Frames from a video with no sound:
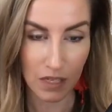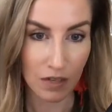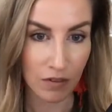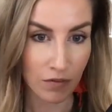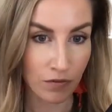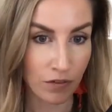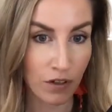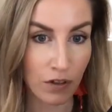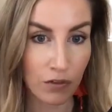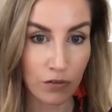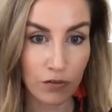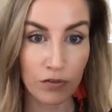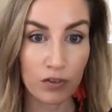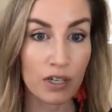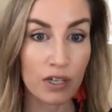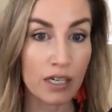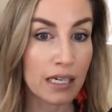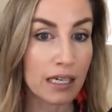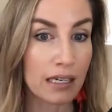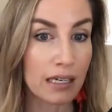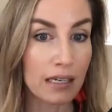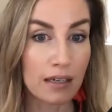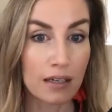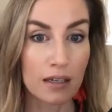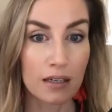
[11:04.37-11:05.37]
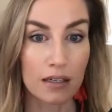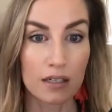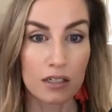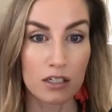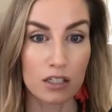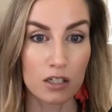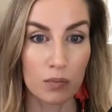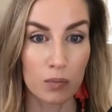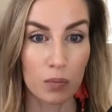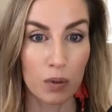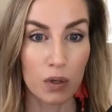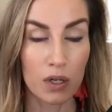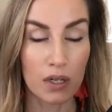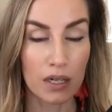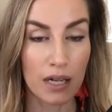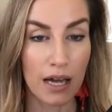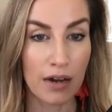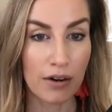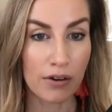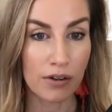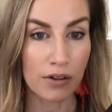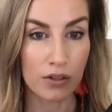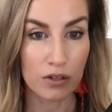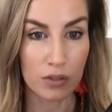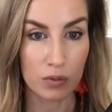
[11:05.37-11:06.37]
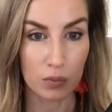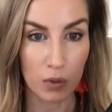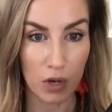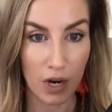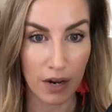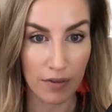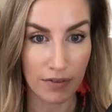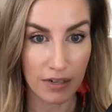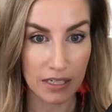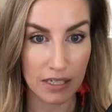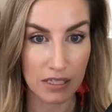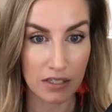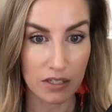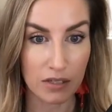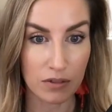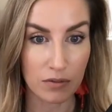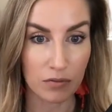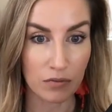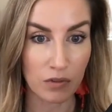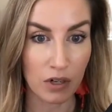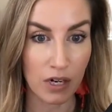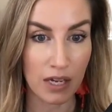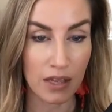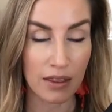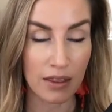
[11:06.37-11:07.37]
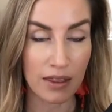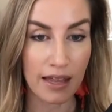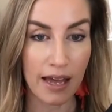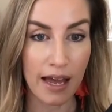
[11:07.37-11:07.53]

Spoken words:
feel free to pull out of those profits, right?